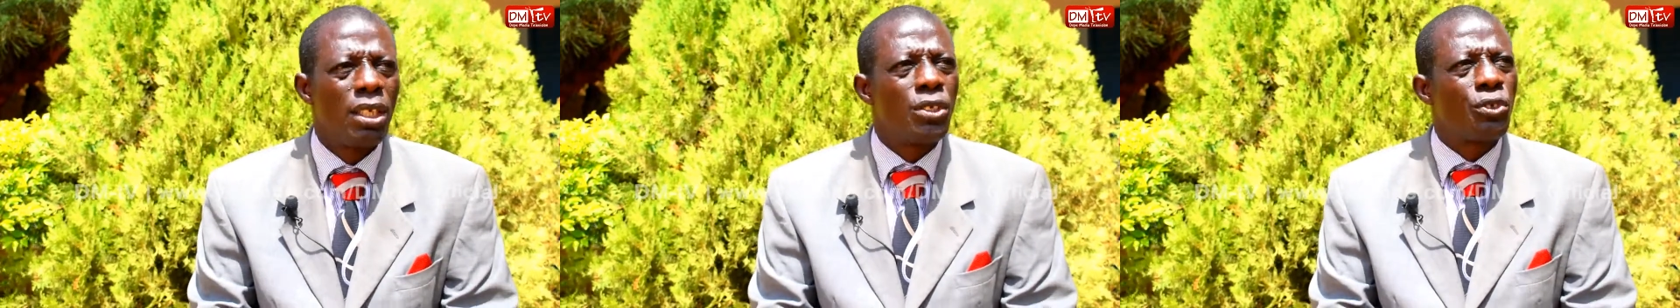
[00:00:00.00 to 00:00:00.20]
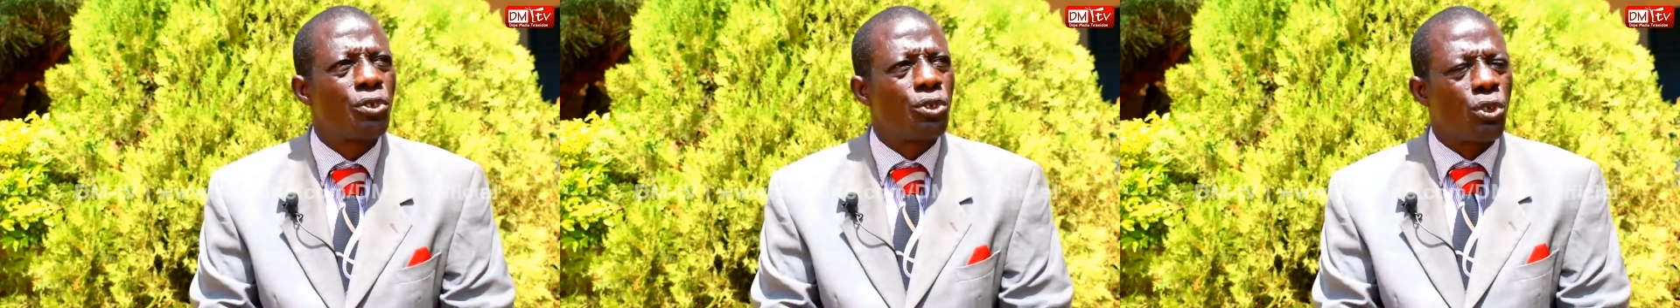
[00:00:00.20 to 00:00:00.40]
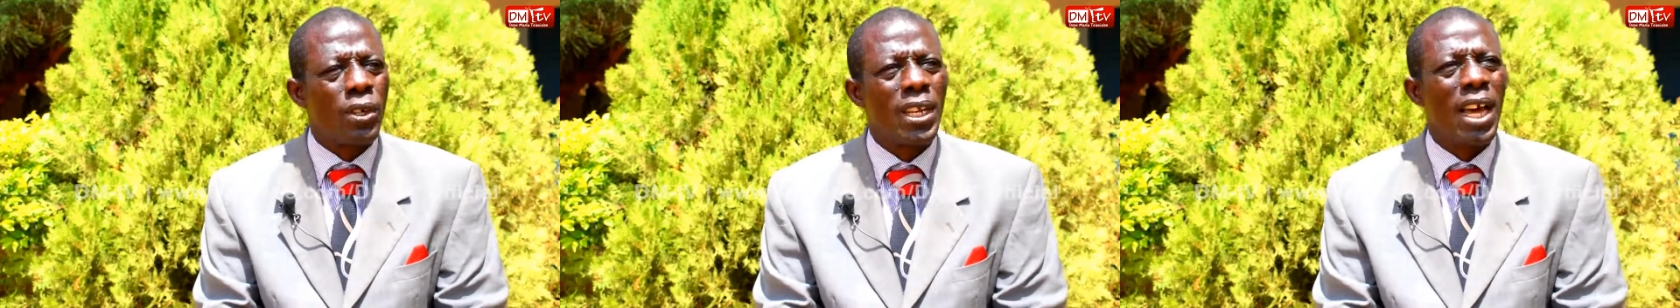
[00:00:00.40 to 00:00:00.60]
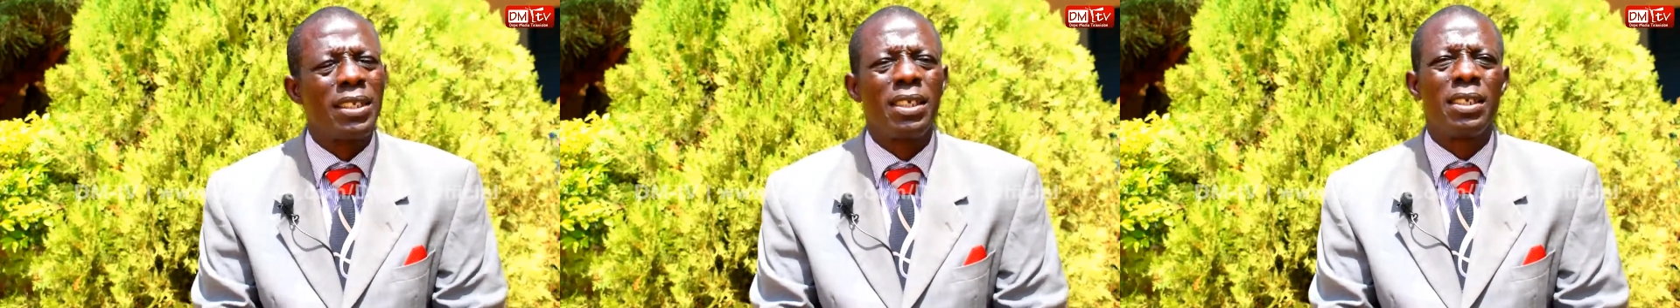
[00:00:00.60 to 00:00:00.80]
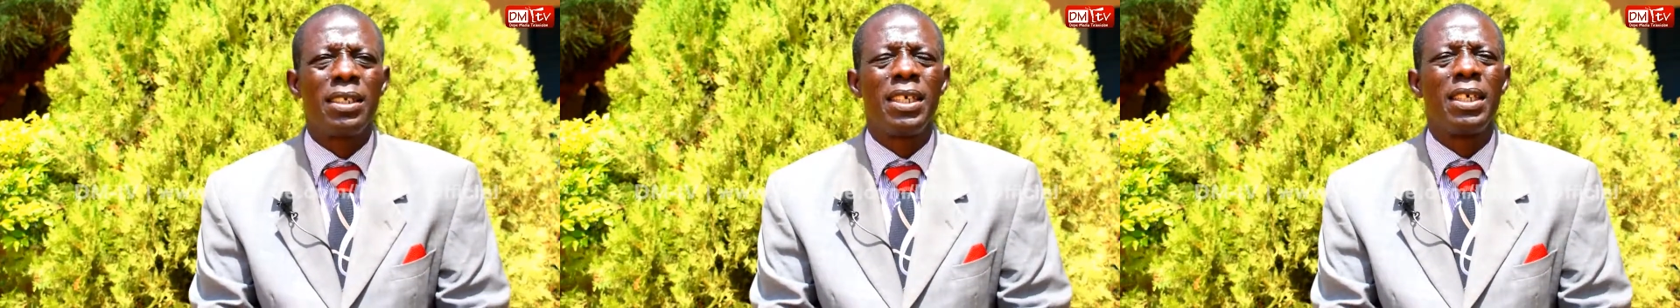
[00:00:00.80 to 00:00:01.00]
so
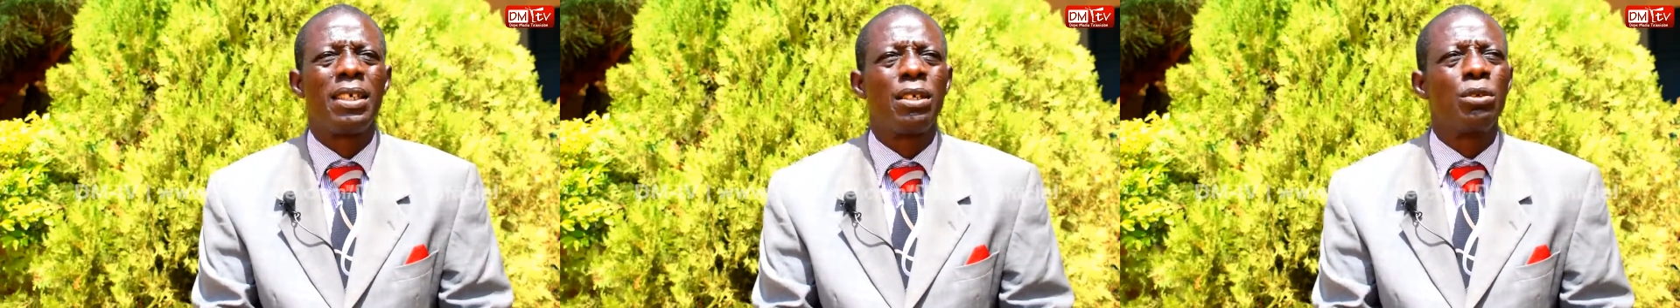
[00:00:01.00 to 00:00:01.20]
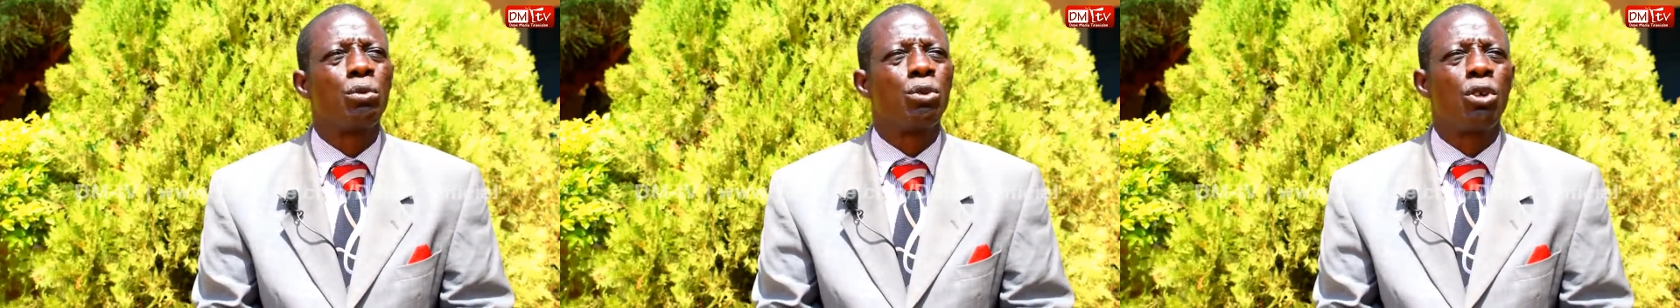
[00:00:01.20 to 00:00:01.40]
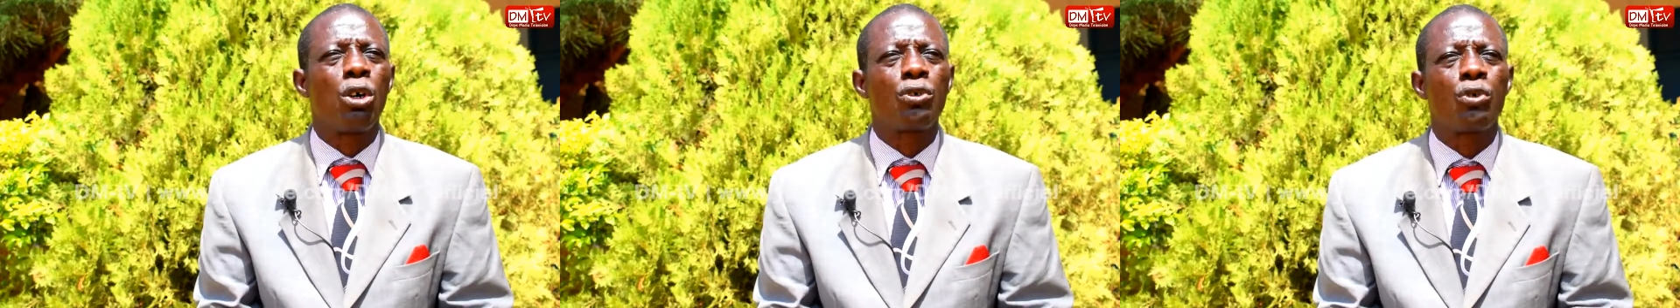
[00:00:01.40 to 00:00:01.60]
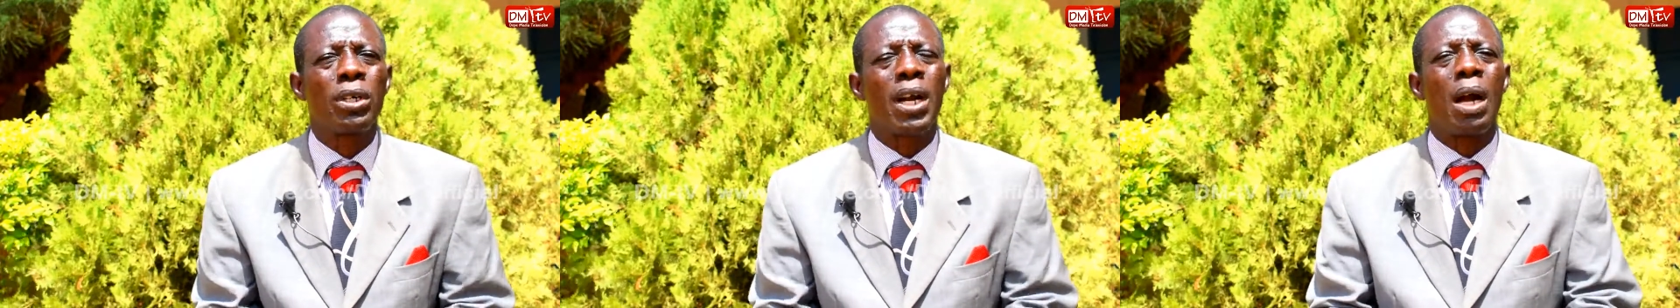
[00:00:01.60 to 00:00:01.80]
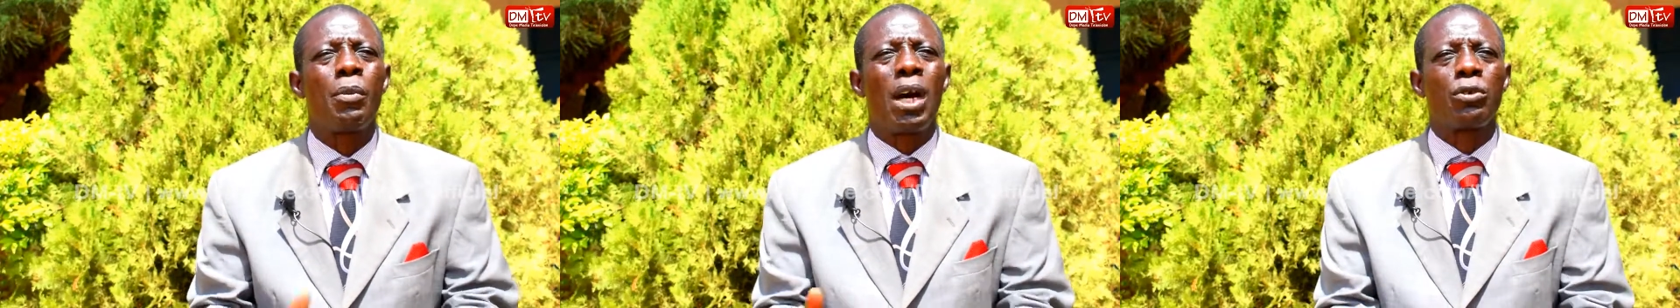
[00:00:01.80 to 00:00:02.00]
that they would also
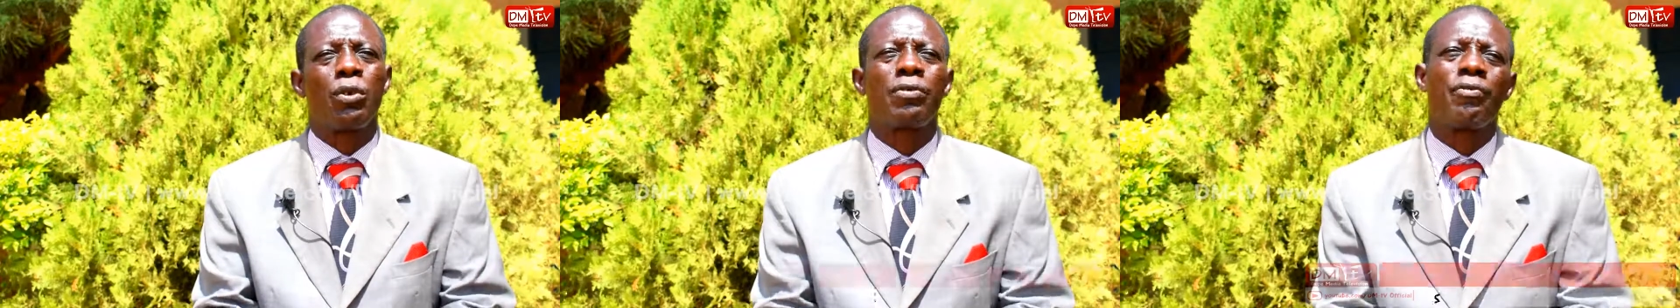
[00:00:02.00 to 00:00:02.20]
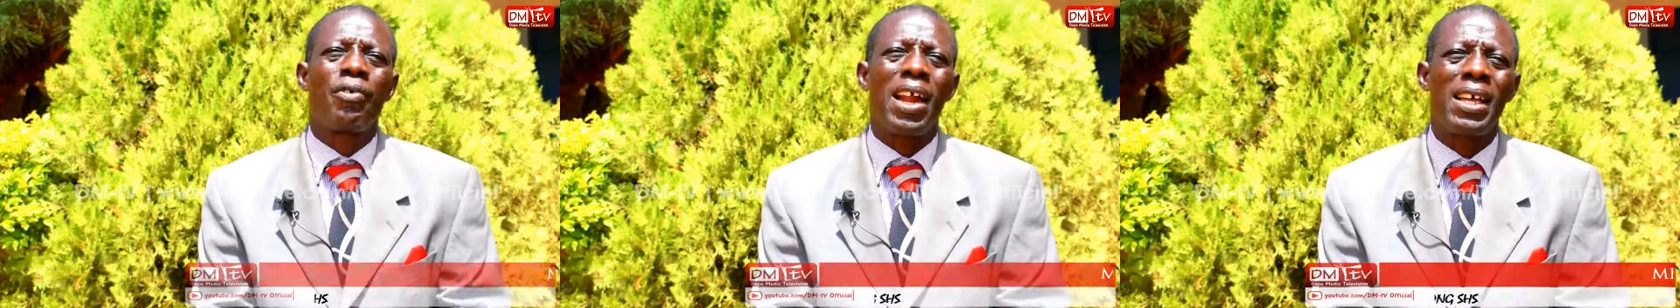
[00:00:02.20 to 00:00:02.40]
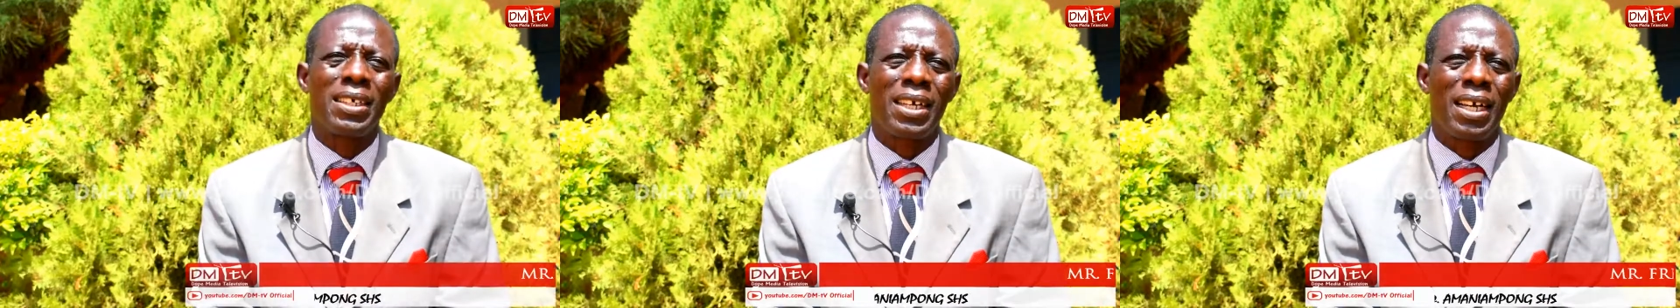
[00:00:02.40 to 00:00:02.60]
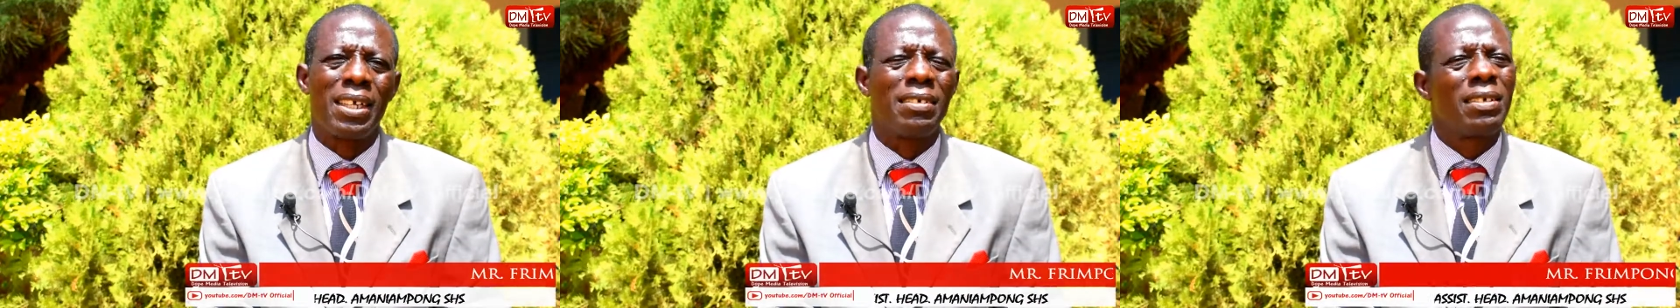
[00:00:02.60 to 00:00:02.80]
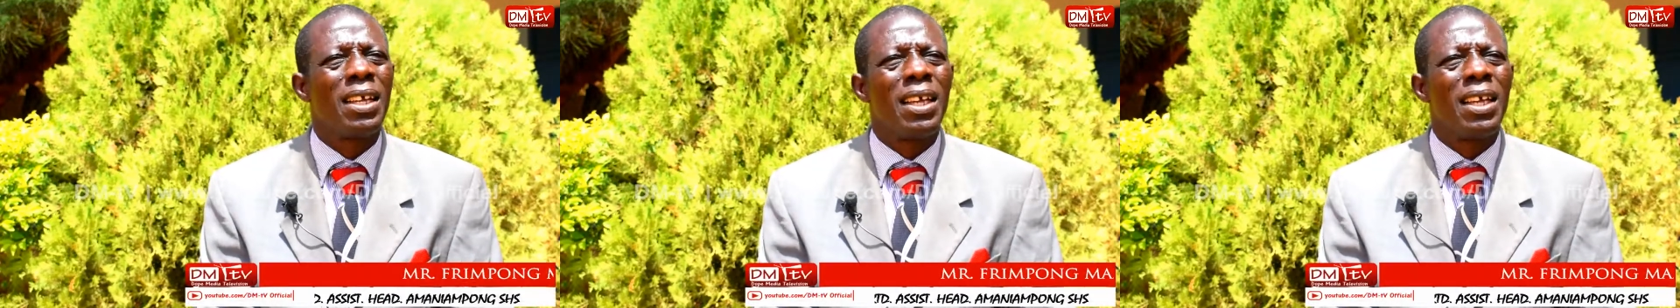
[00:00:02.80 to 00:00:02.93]
come out with flying colors,